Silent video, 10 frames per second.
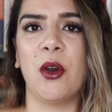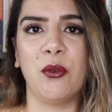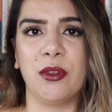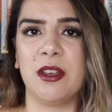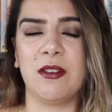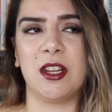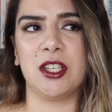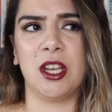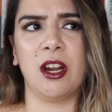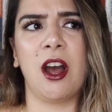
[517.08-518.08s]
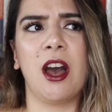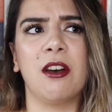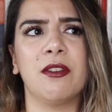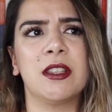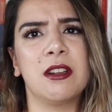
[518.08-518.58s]
hopefully finishing it
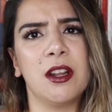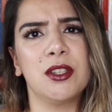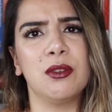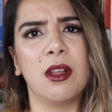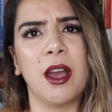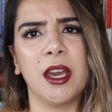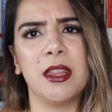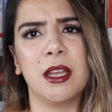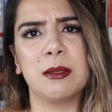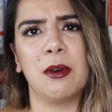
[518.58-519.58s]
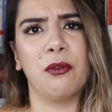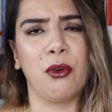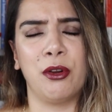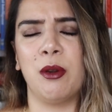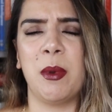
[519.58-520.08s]
off. It's not too long. I think it's about
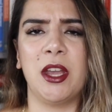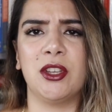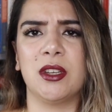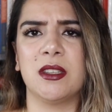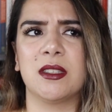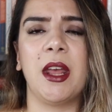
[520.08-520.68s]
400 pages.